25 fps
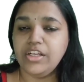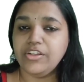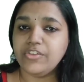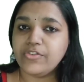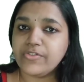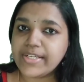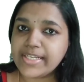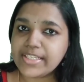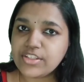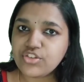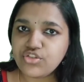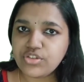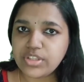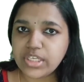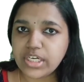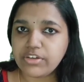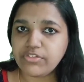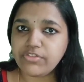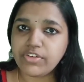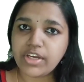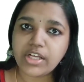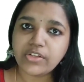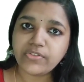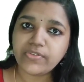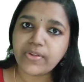Such
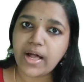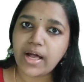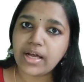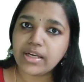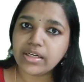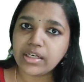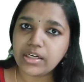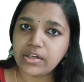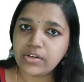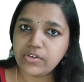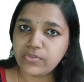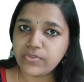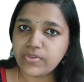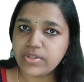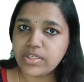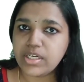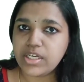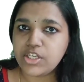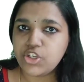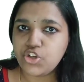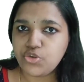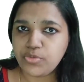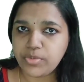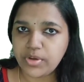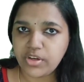dravyas are
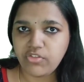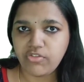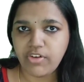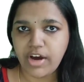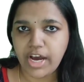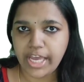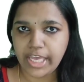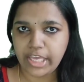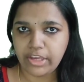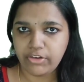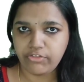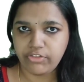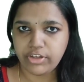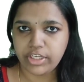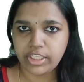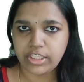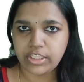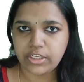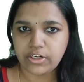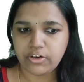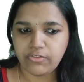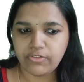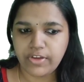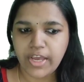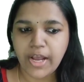considered to be vayavya
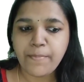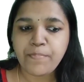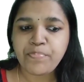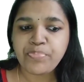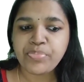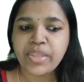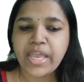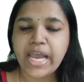dravya,